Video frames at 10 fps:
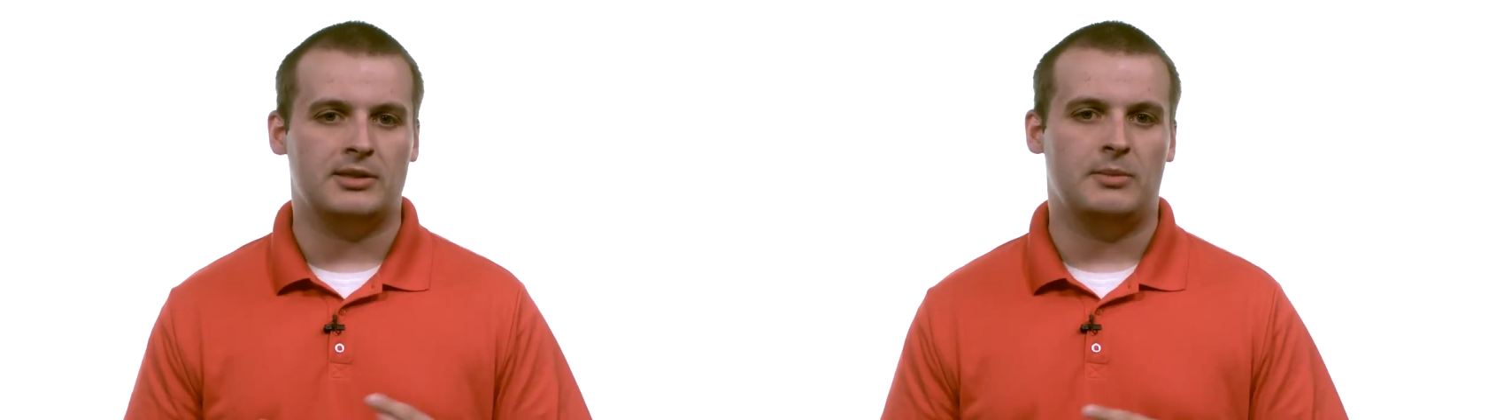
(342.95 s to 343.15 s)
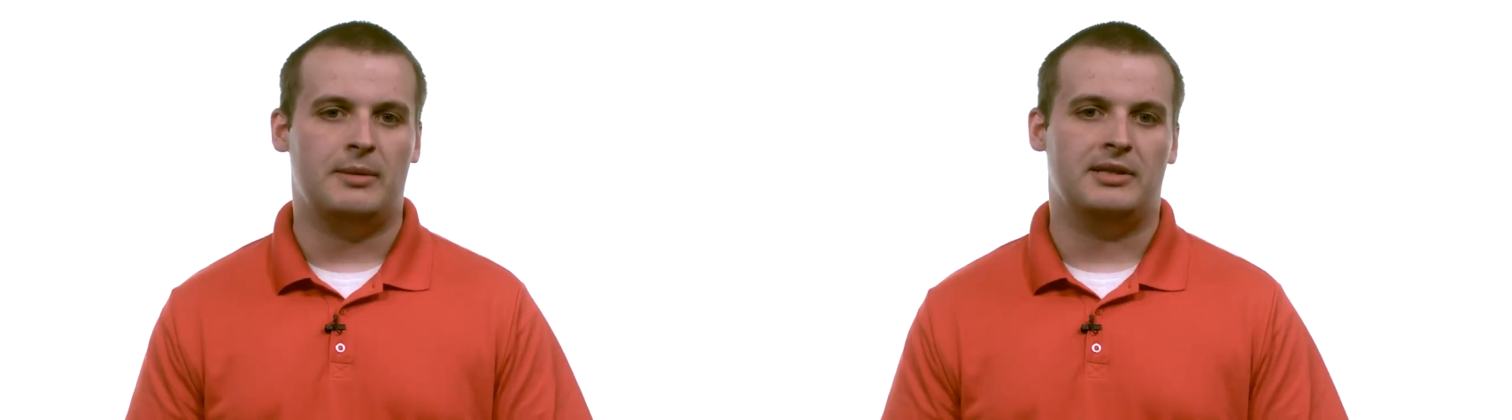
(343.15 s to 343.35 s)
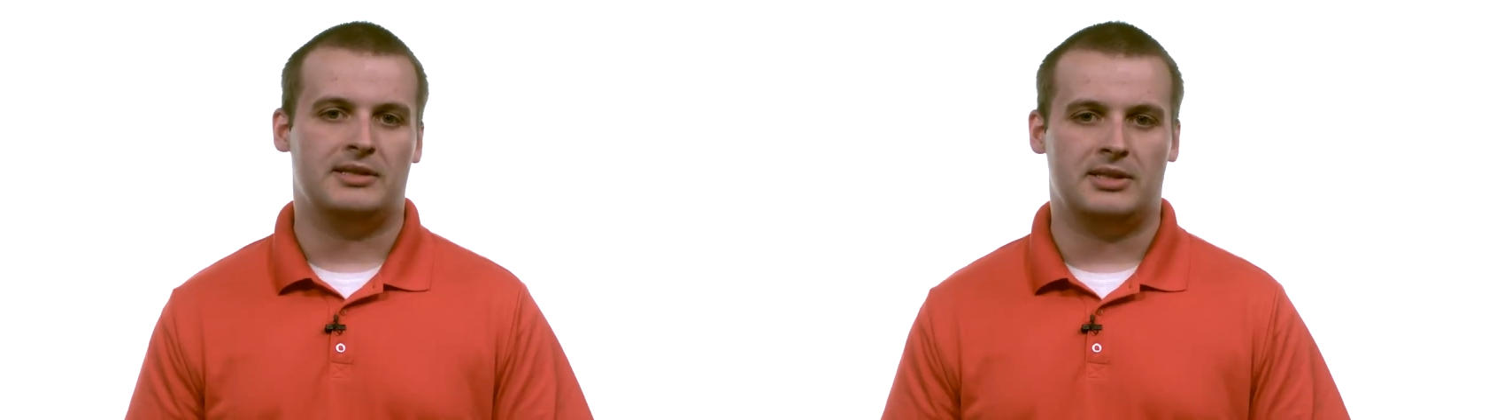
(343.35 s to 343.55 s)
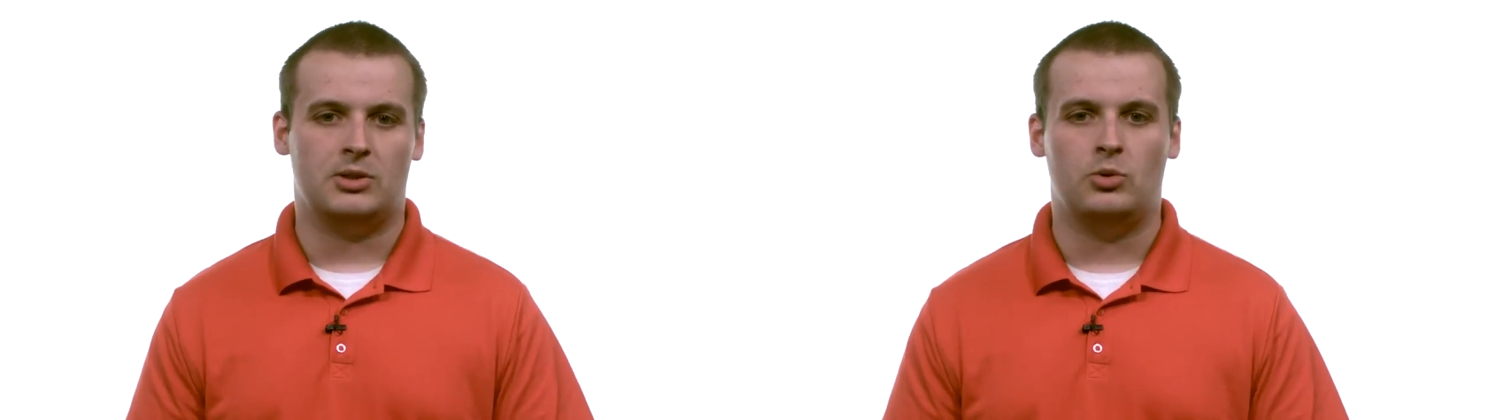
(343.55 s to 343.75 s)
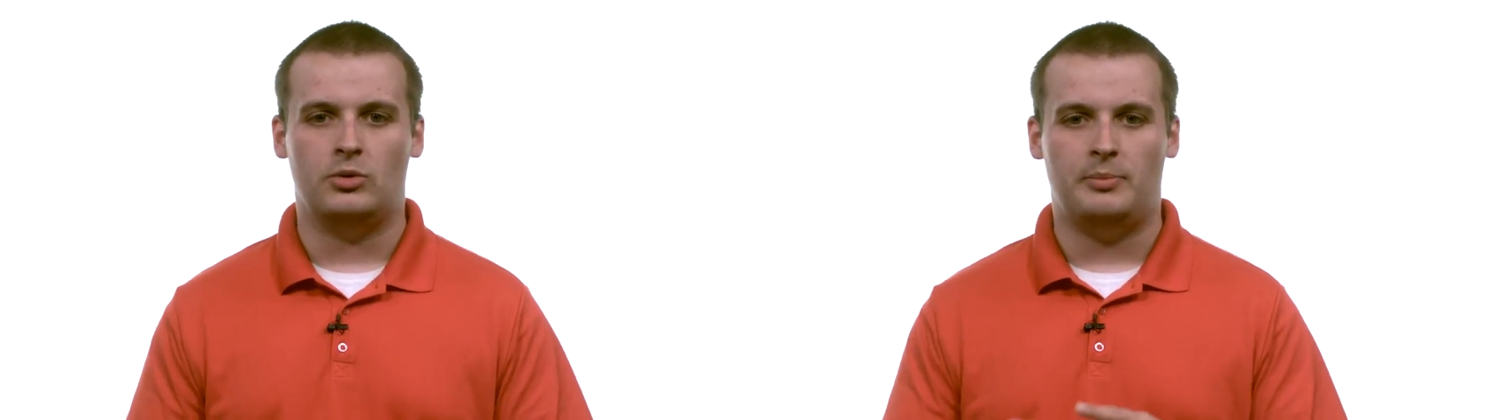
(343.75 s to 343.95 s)
So maybe there's this
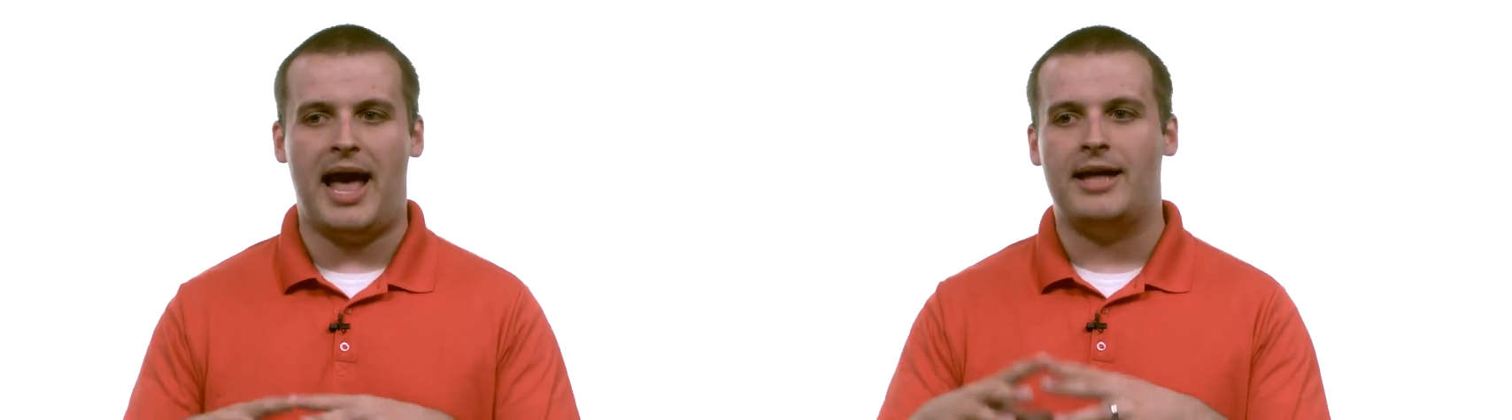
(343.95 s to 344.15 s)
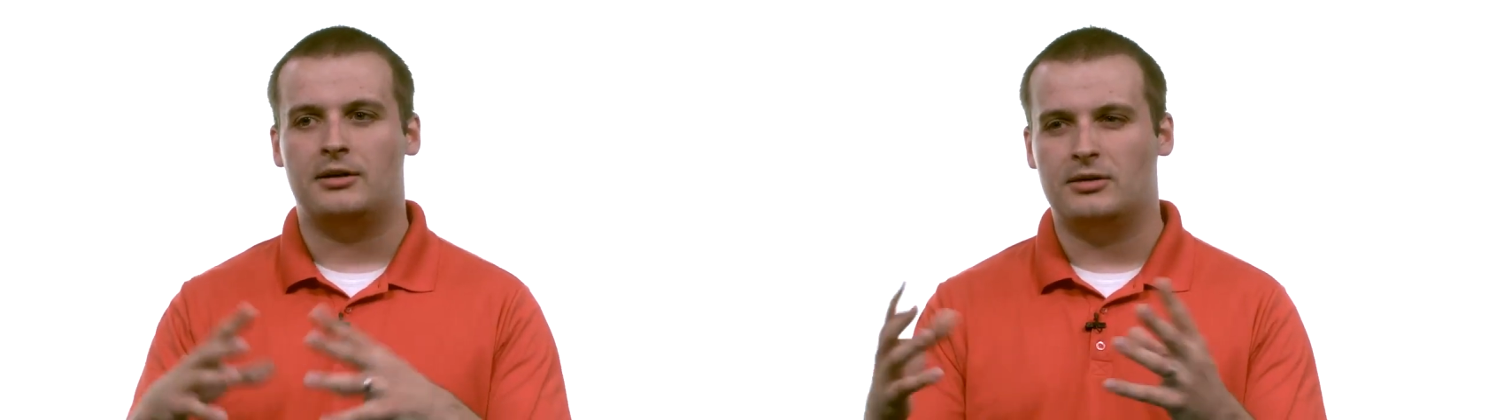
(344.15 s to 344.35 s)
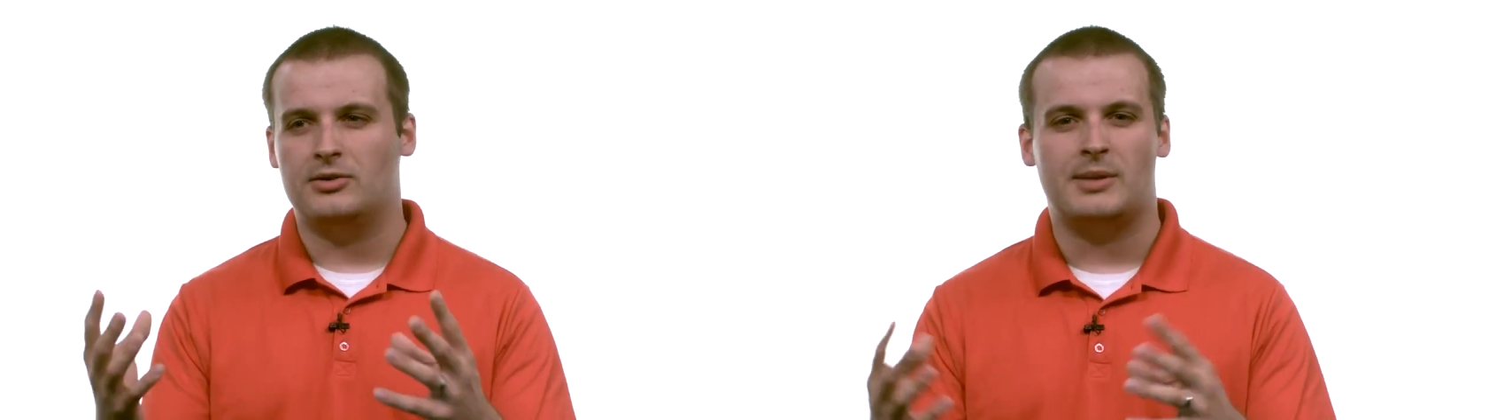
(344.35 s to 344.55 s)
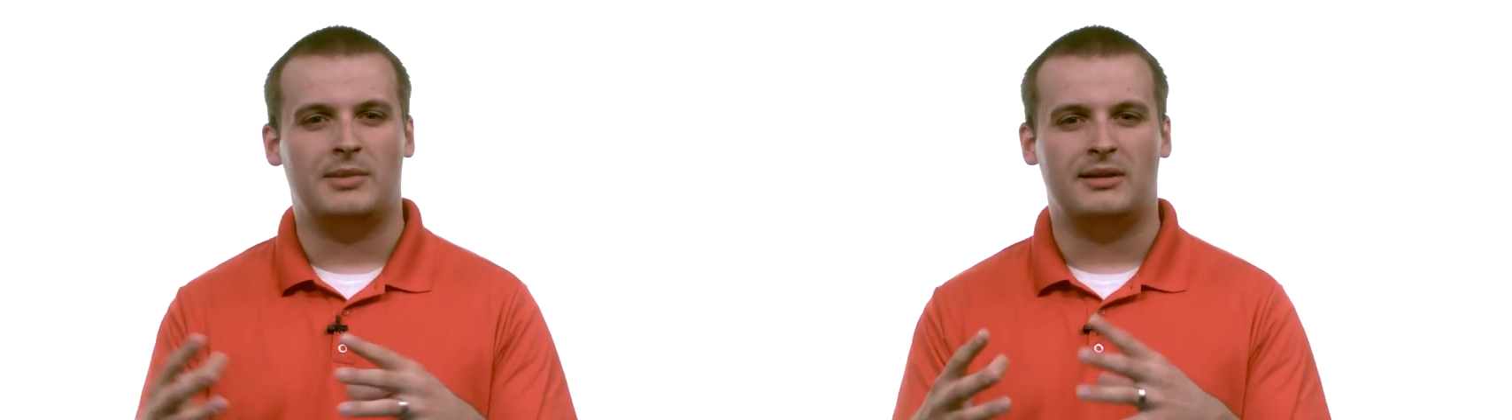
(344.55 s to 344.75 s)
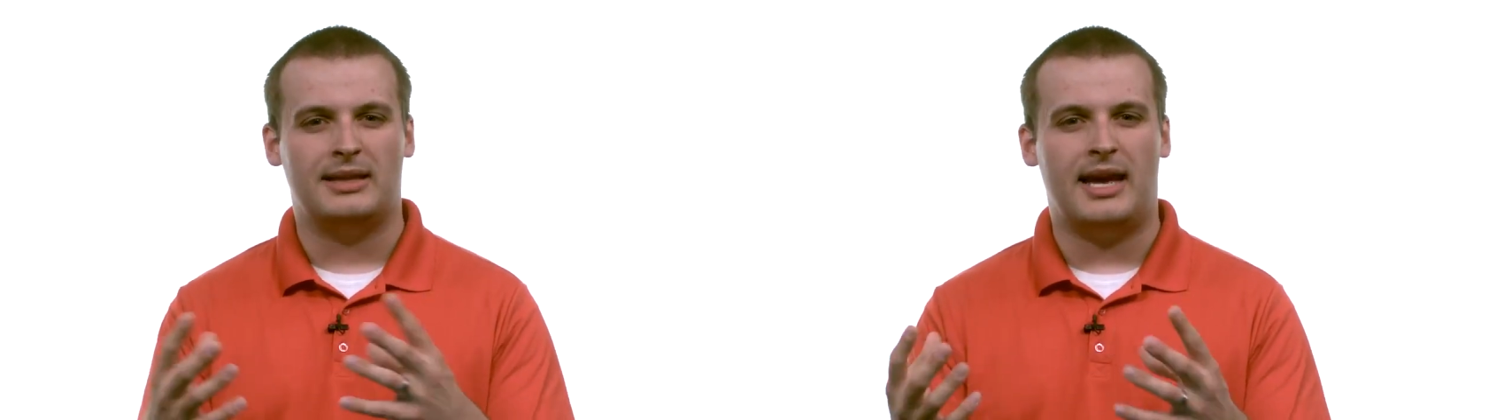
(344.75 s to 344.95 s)
cool pattern or
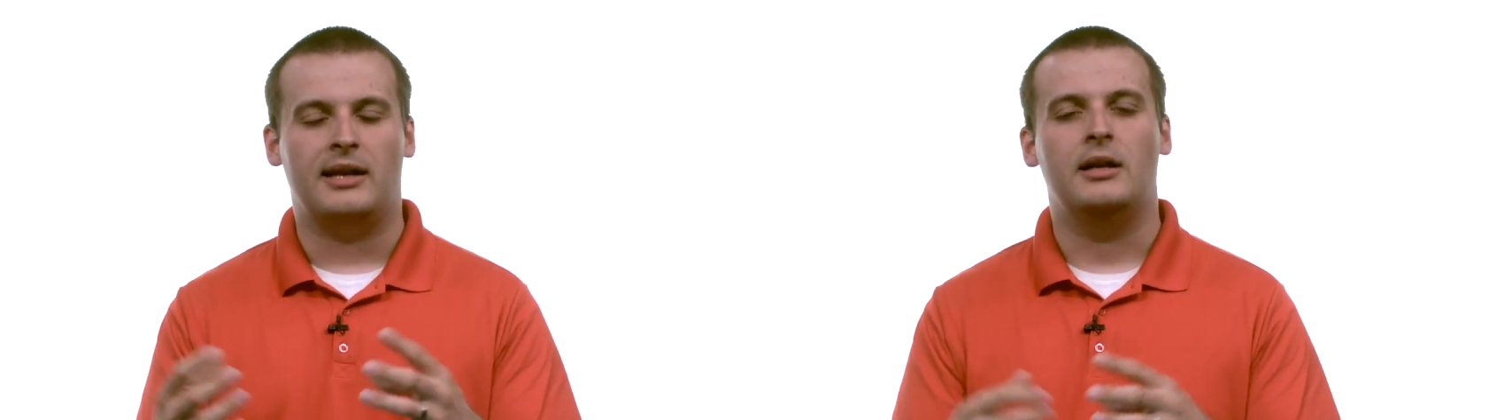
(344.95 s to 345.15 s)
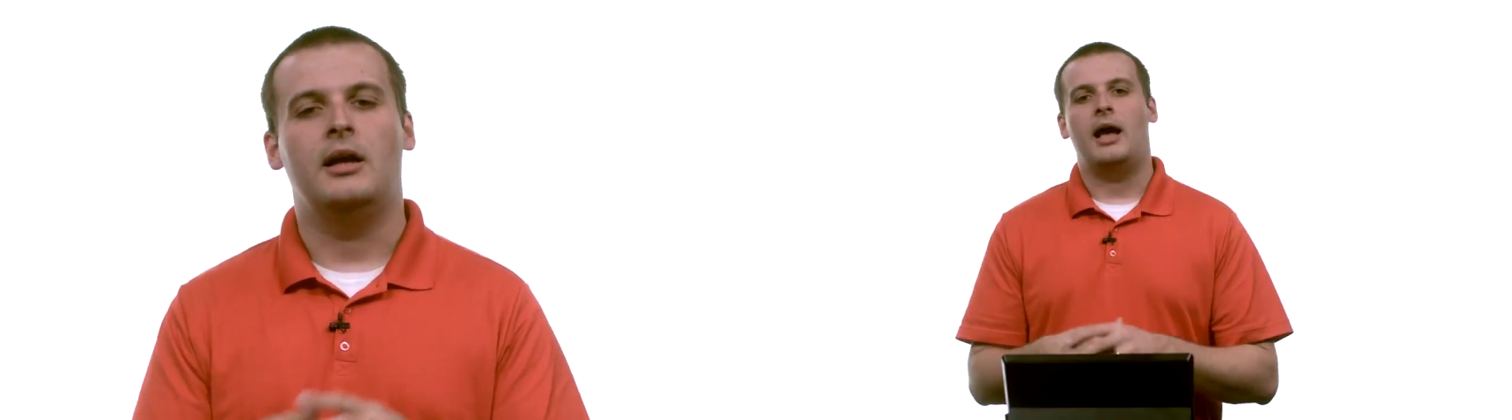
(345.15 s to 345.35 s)
something like that.